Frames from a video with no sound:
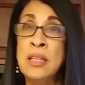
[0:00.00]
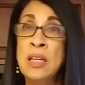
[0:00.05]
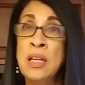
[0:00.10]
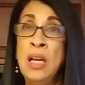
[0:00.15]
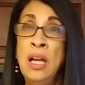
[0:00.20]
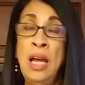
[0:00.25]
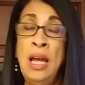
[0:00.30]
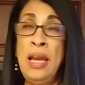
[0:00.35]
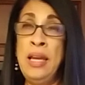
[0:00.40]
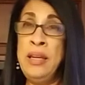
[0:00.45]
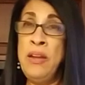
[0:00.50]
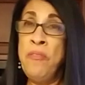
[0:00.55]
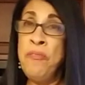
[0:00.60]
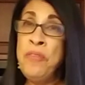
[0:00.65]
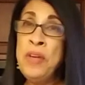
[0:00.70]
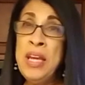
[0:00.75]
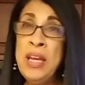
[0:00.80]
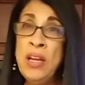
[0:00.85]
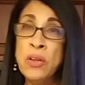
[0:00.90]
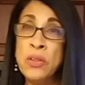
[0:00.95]
and the
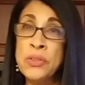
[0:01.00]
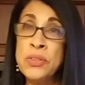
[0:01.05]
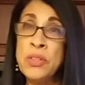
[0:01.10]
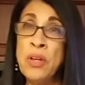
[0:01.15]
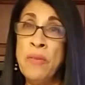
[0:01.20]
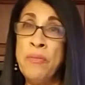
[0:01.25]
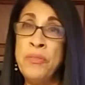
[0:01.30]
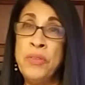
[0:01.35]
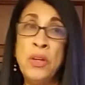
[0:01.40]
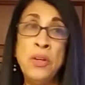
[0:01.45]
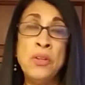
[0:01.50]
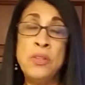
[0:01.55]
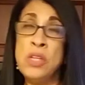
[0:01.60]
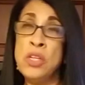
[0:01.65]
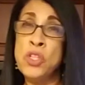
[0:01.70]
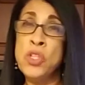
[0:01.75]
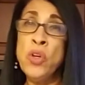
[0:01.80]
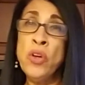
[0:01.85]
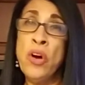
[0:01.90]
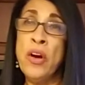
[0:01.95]
fields of the
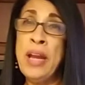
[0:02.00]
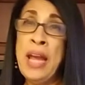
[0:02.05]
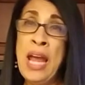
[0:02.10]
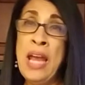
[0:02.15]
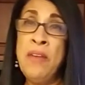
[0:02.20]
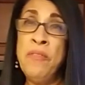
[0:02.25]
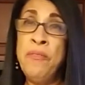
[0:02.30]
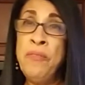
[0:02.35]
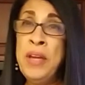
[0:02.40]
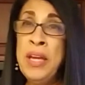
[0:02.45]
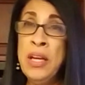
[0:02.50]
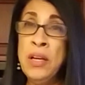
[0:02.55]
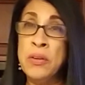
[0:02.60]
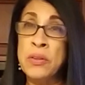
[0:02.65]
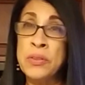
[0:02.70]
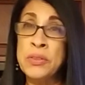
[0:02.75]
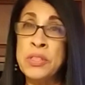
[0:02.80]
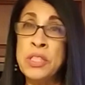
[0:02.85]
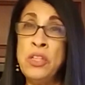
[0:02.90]
sugarcane fields.